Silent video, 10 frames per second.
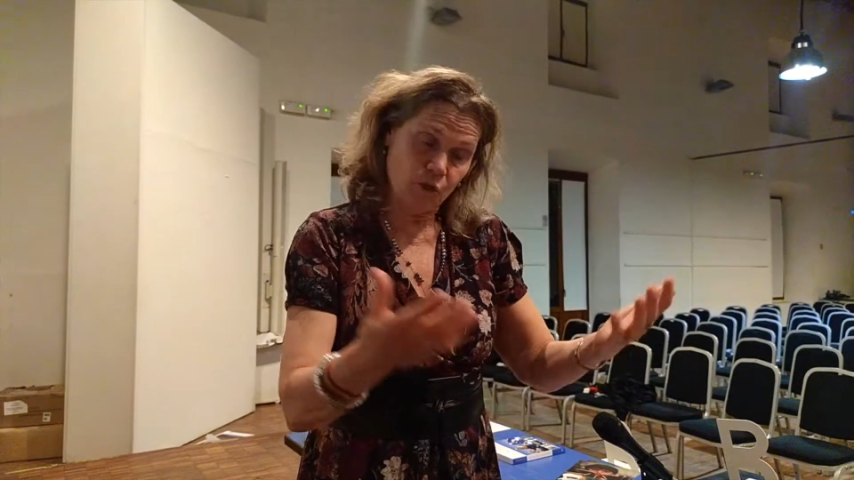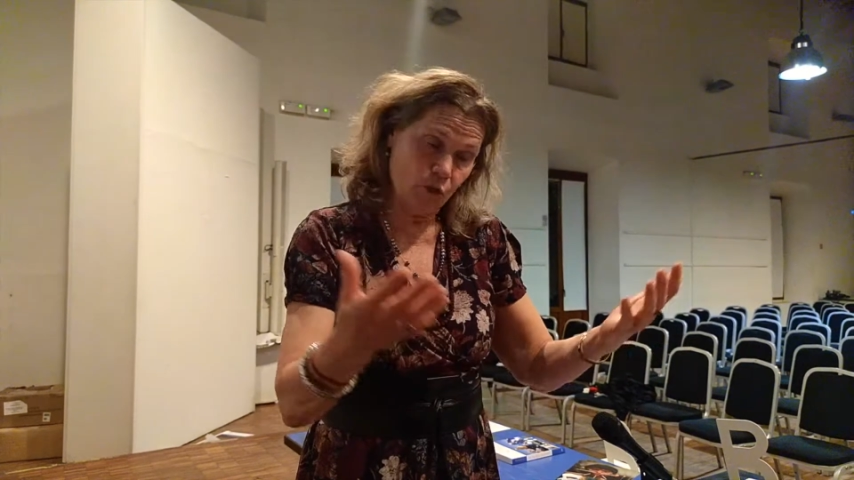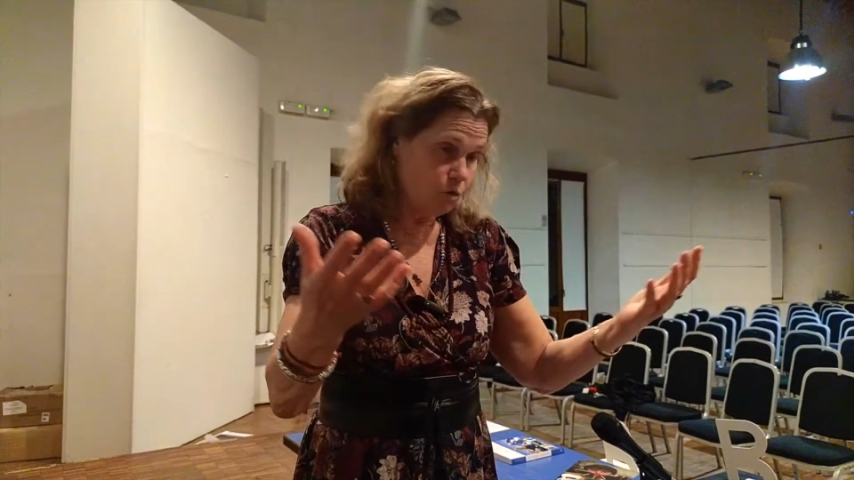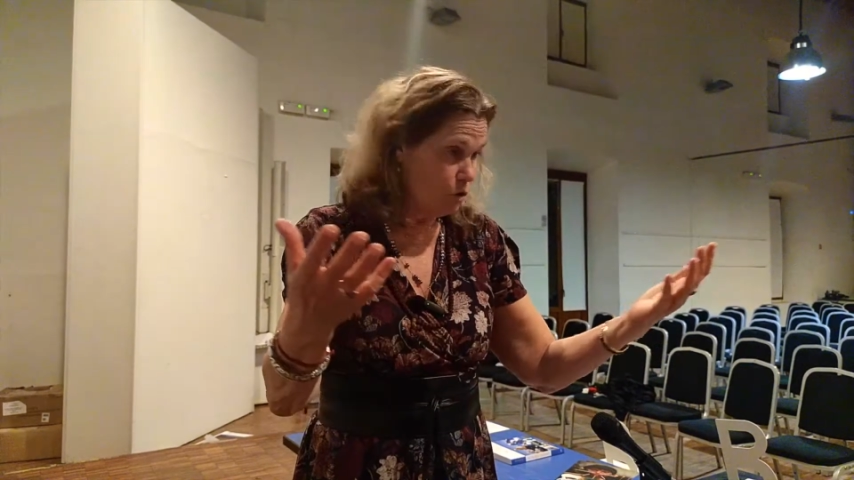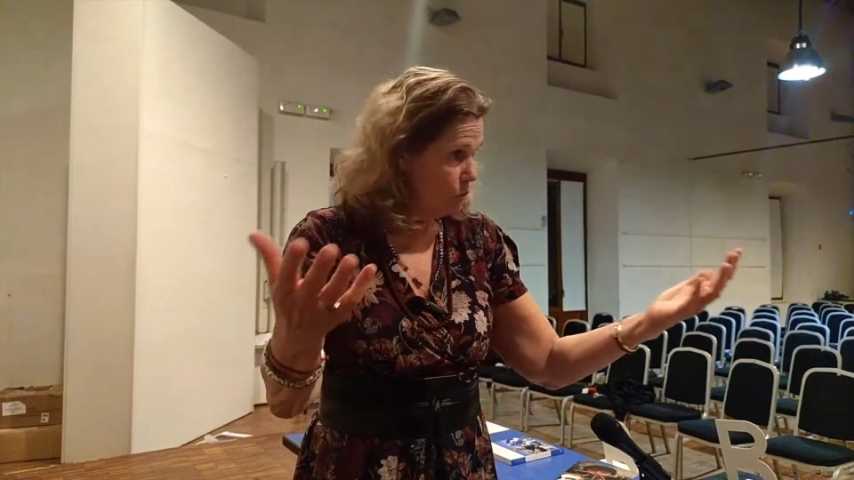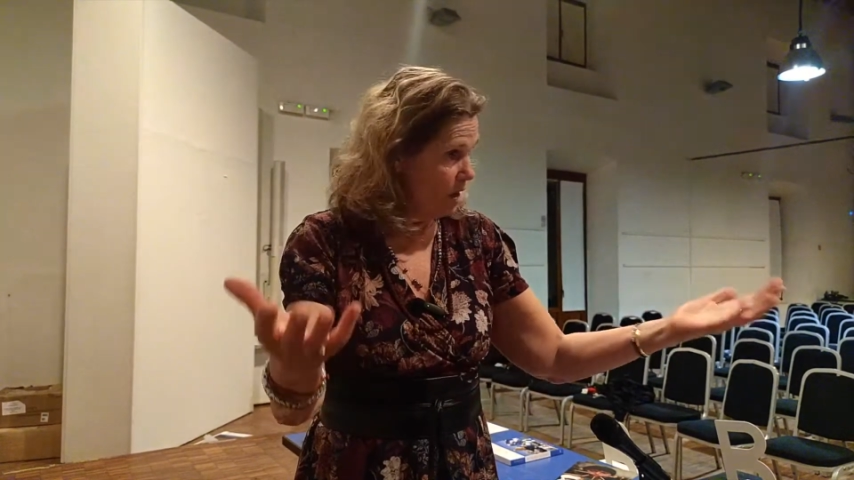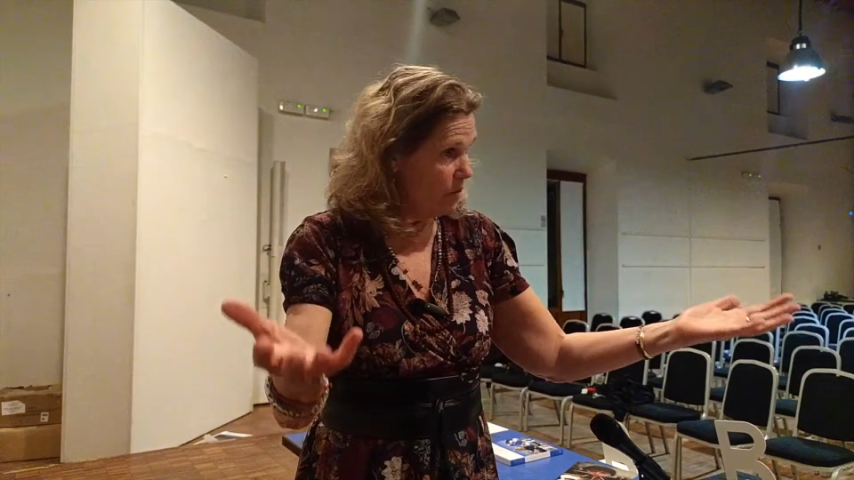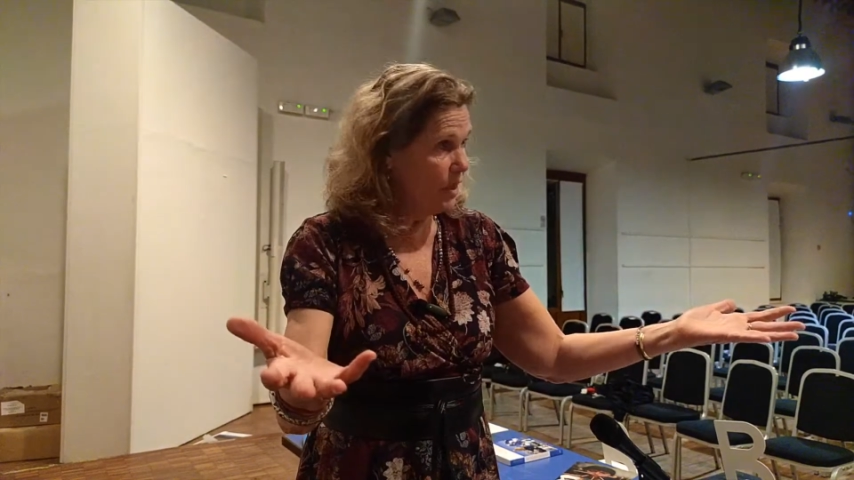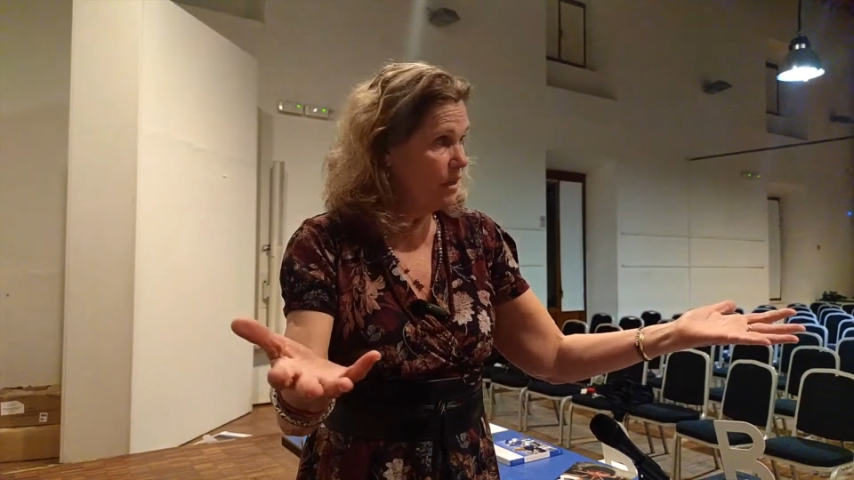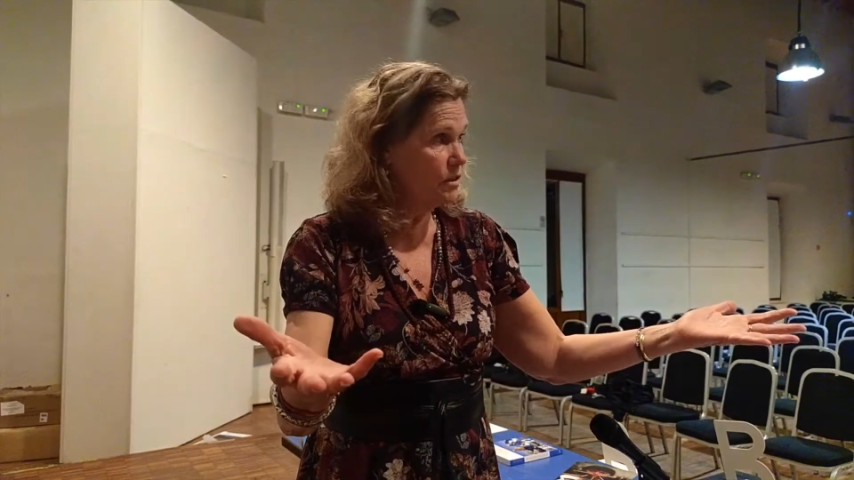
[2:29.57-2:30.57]
you know, you may
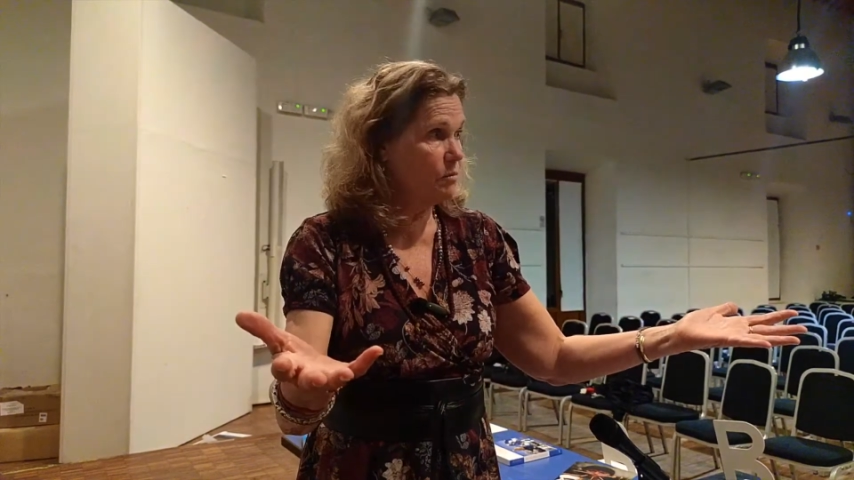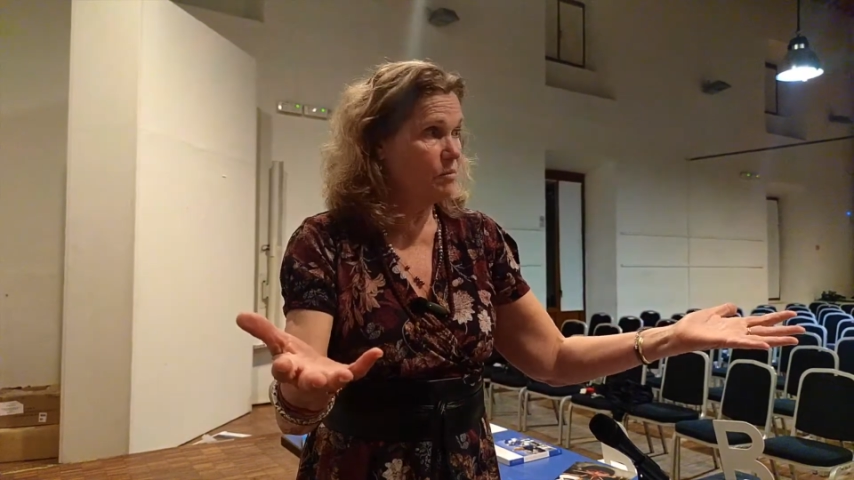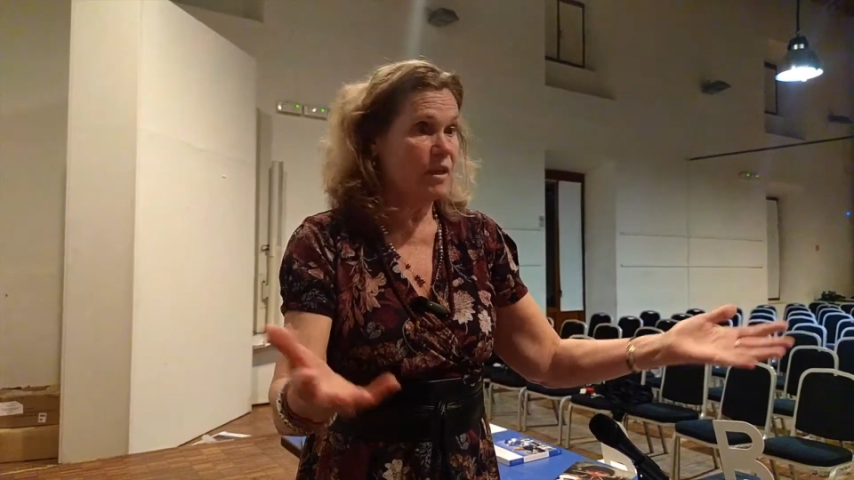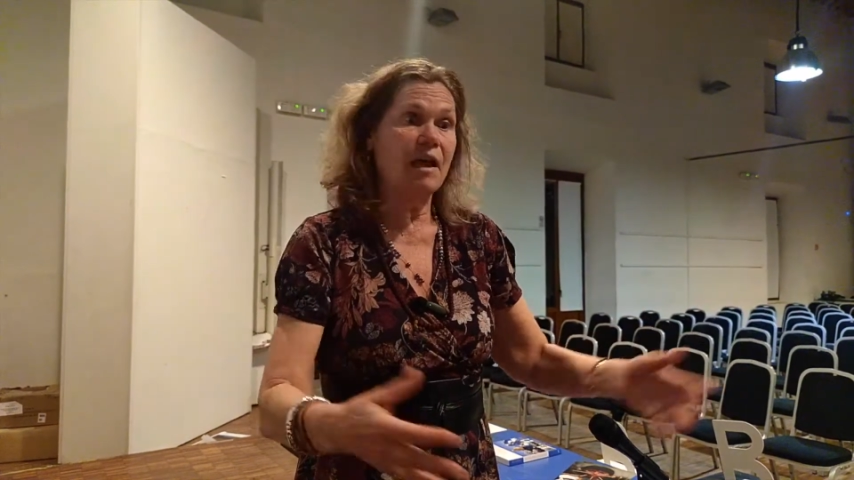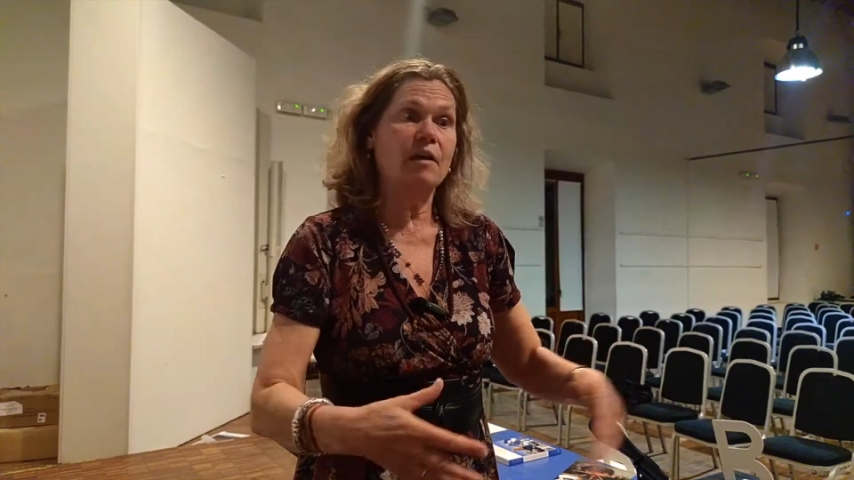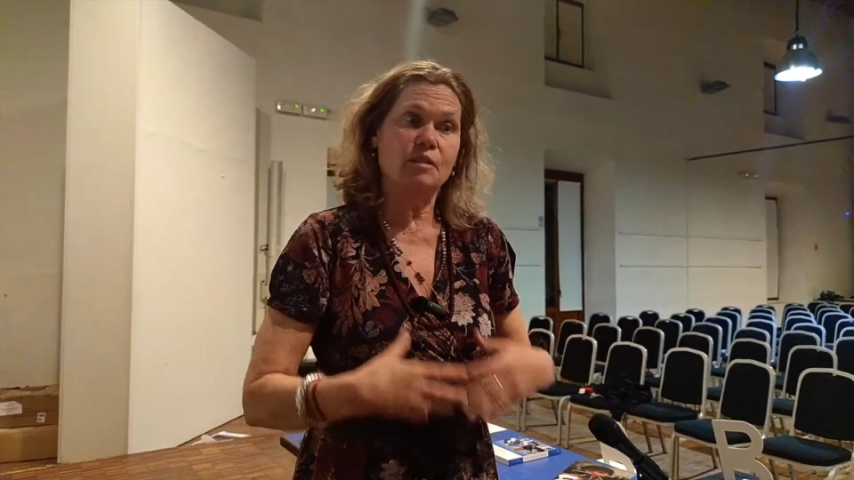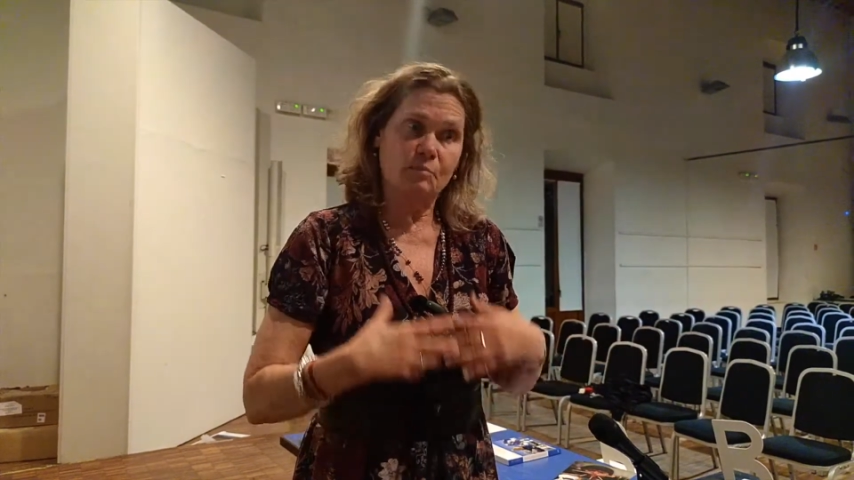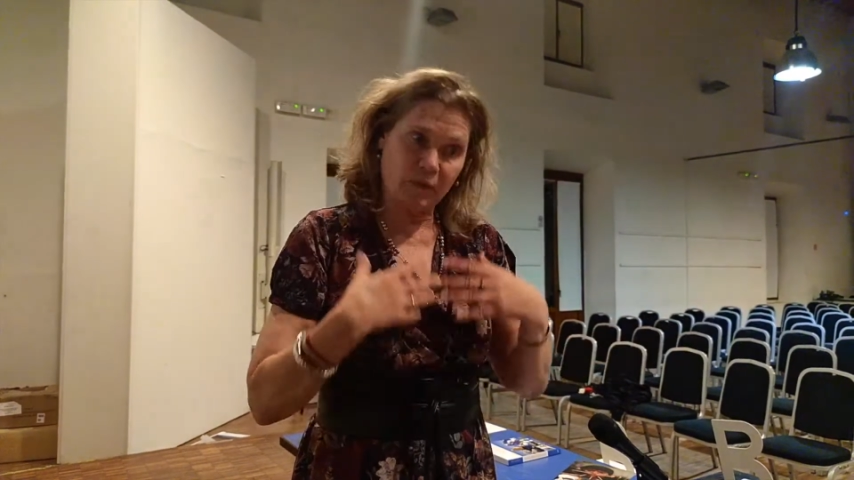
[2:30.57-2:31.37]
think something else,